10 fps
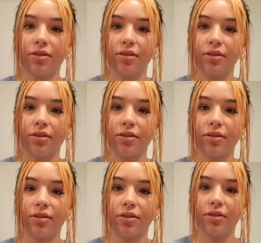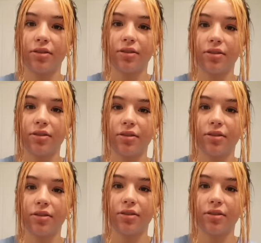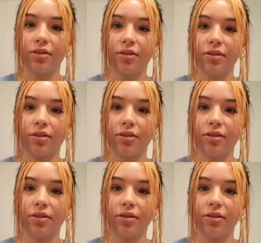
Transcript: No words are spoken by the person on screen.